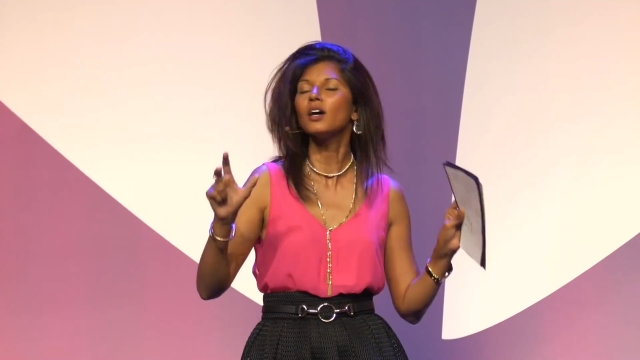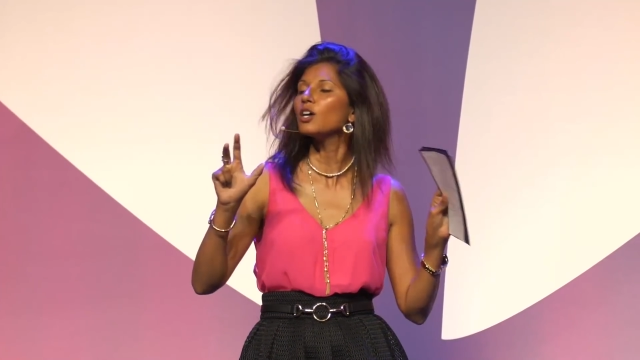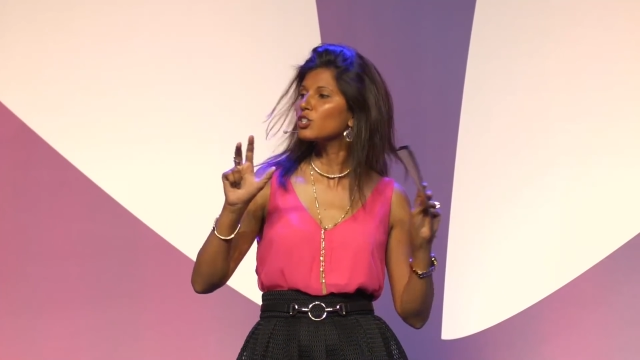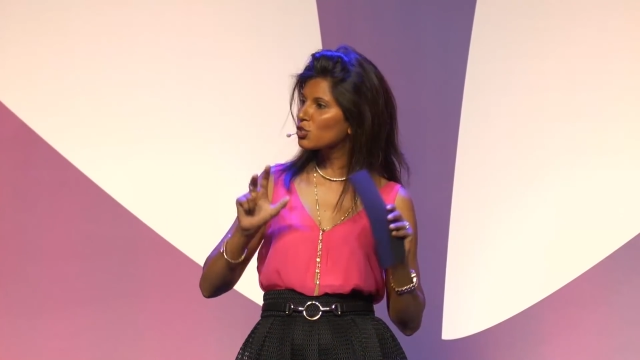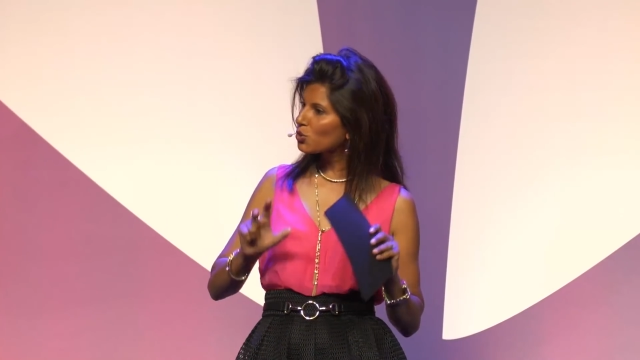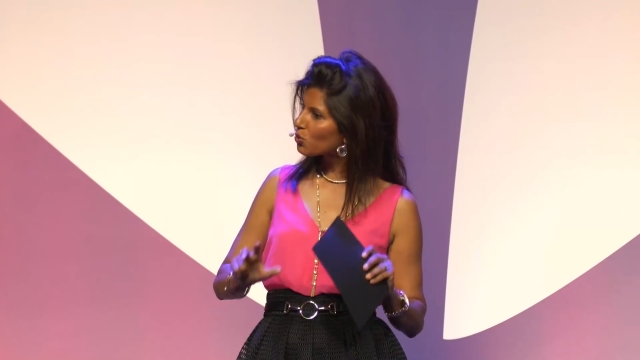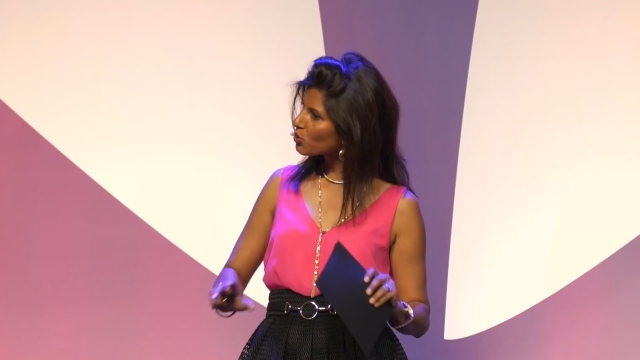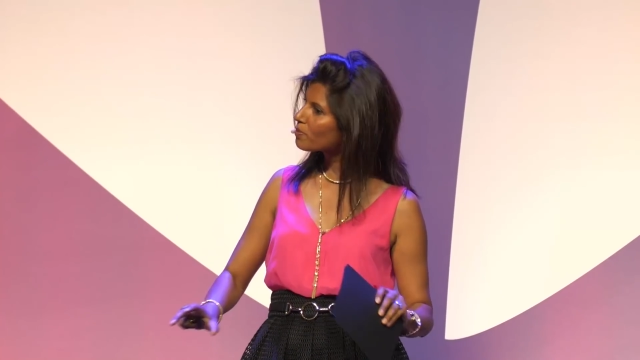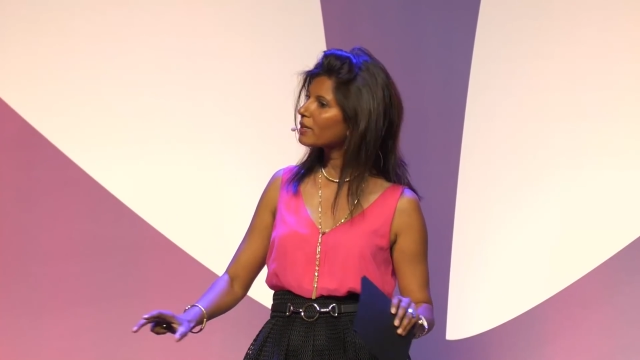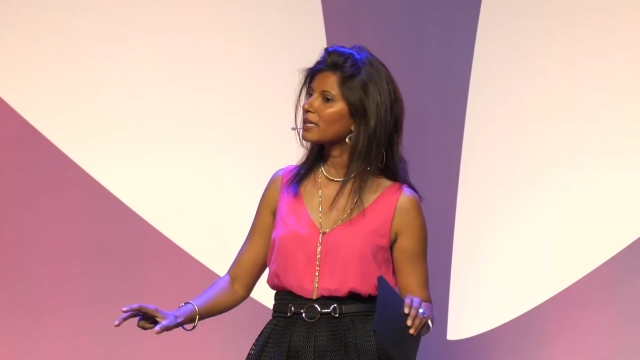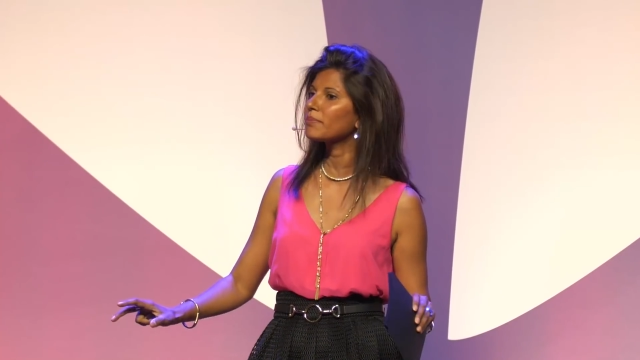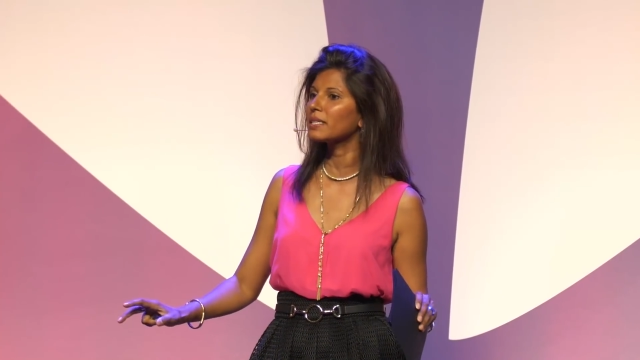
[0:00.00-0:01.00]
soothe
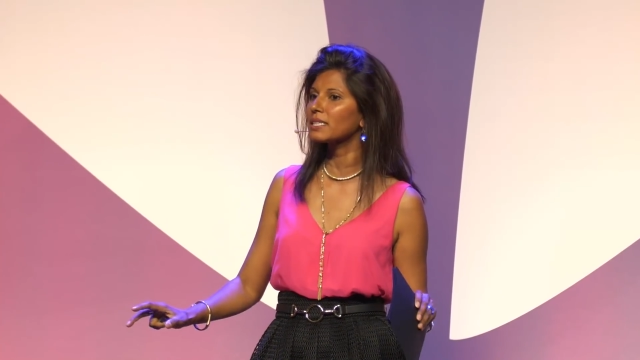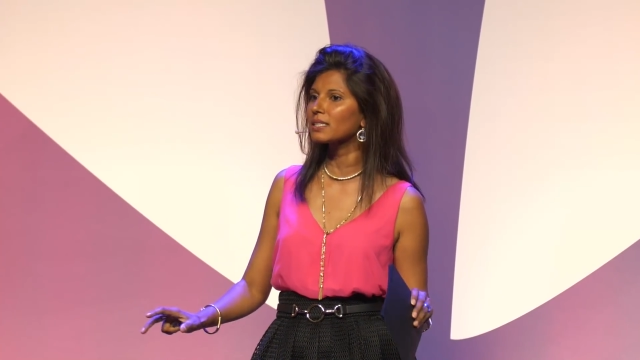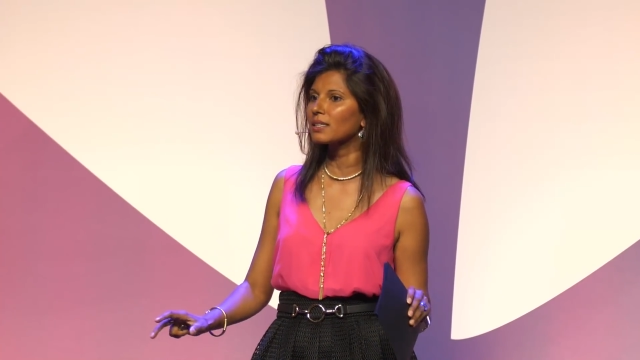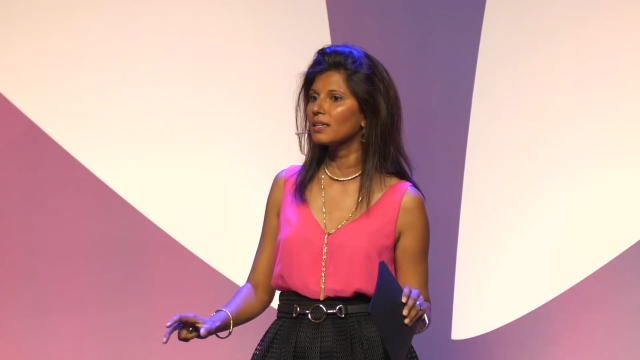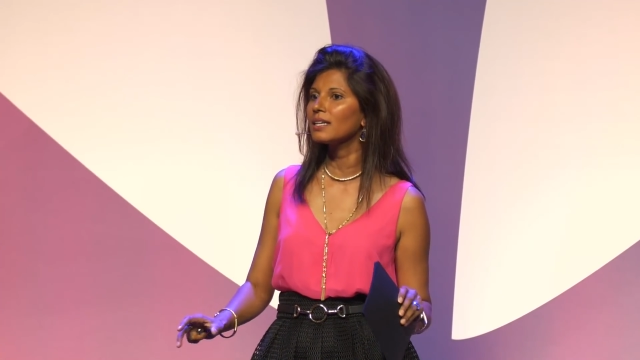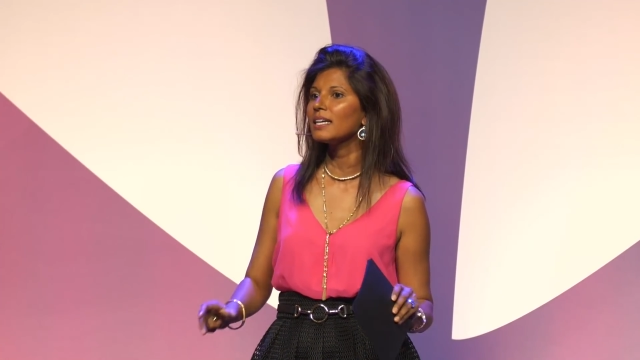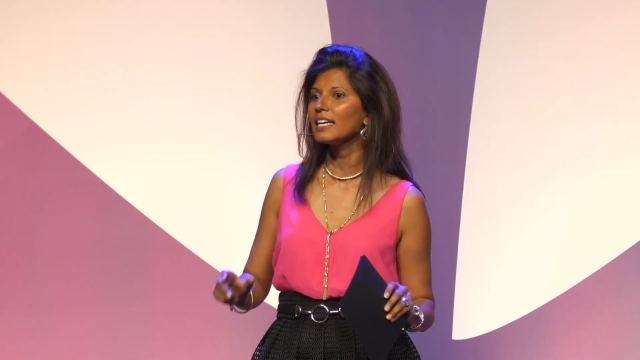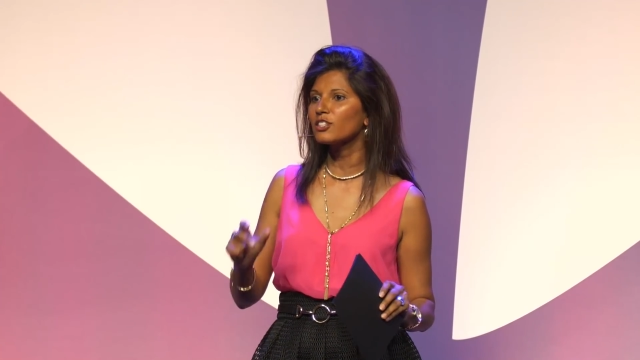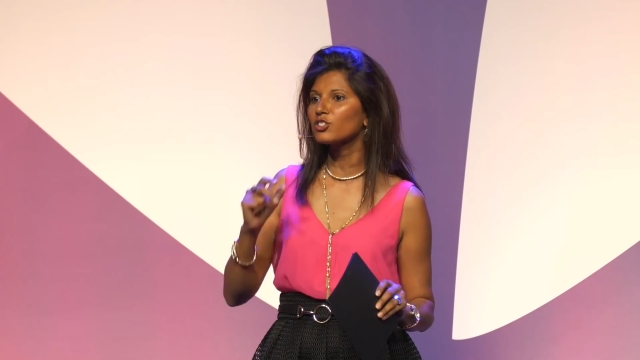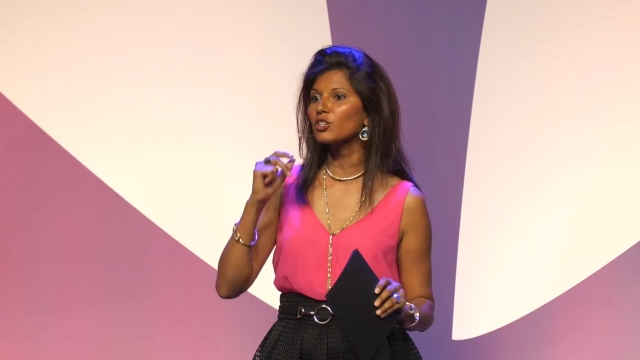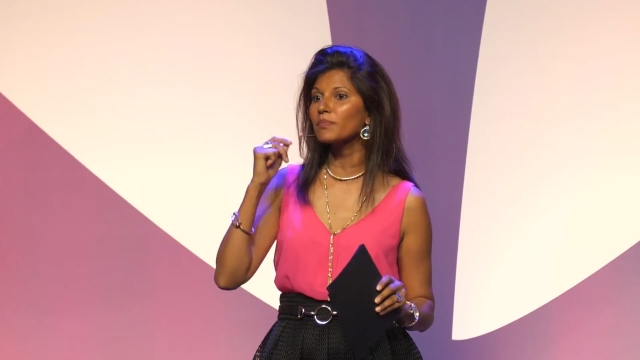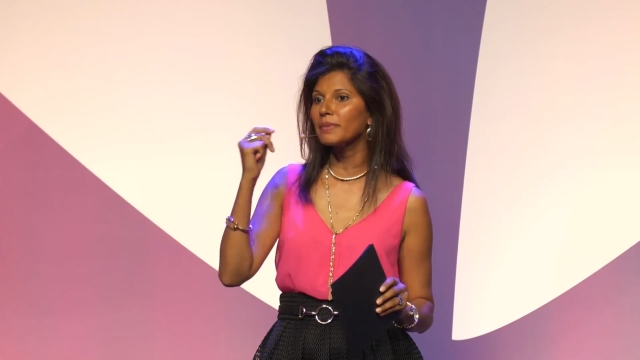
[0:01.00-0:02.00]
my amygdala, and
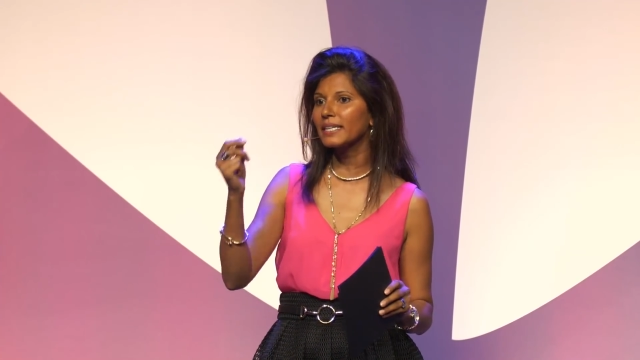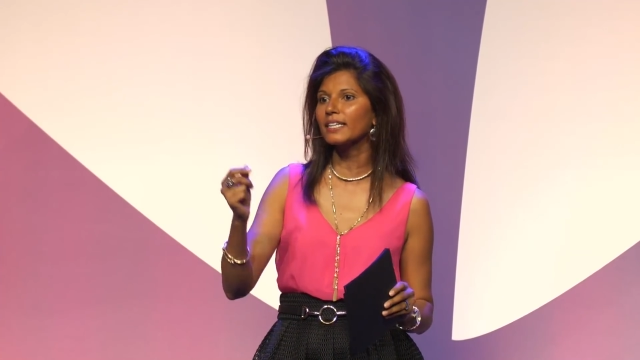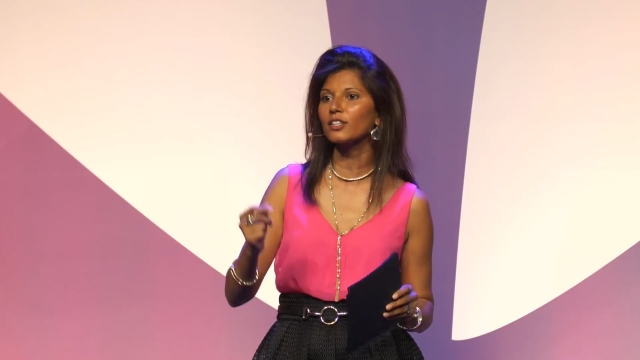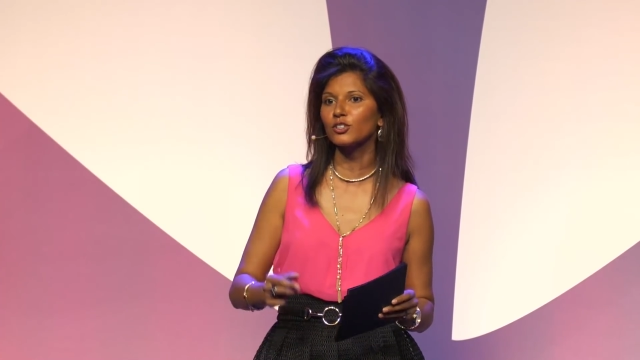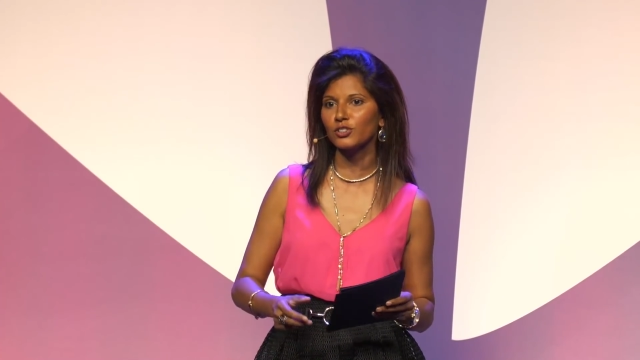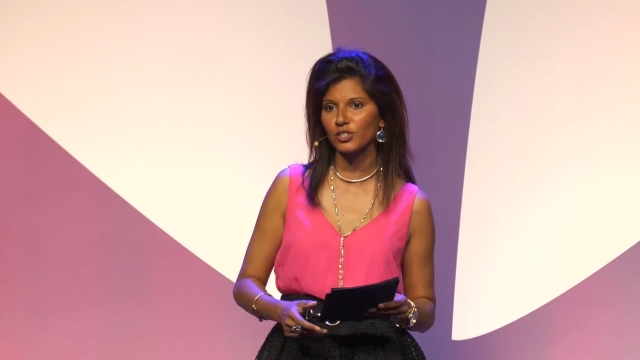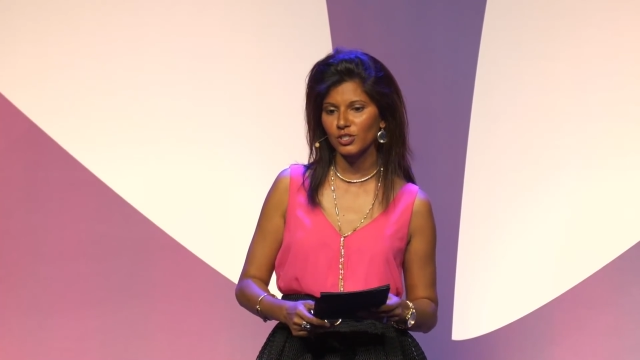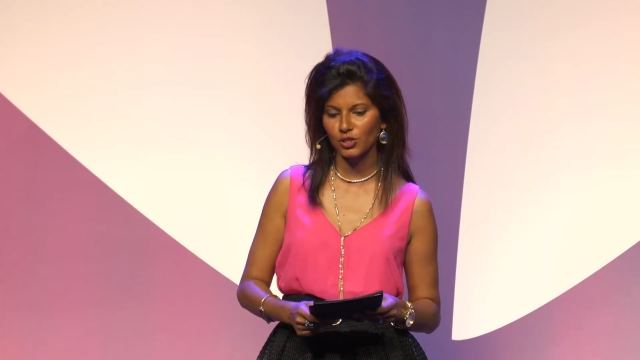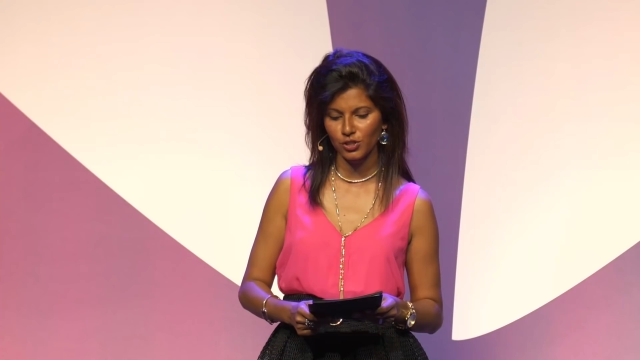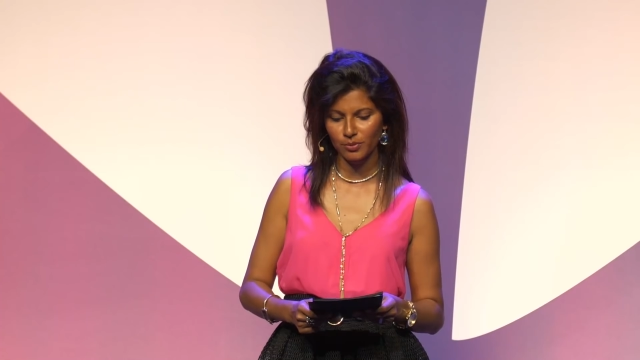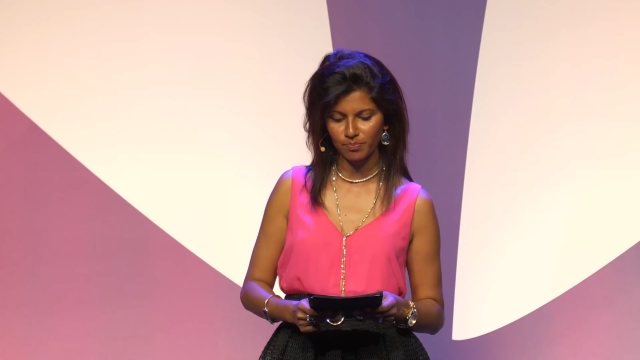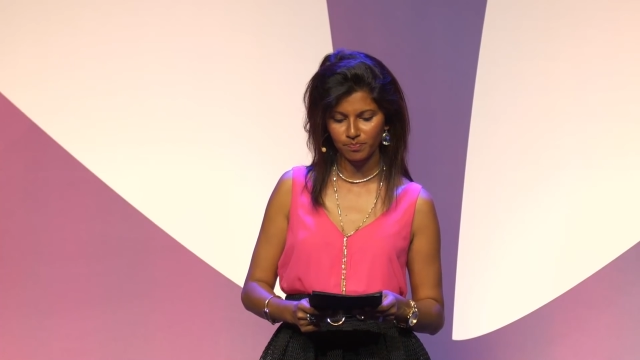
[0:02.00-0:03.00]
start making a good
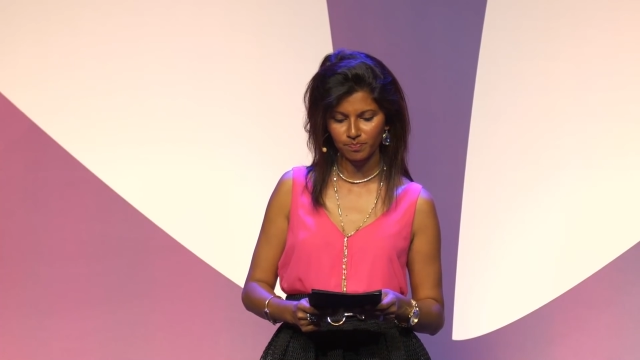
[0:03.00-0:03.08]
decision.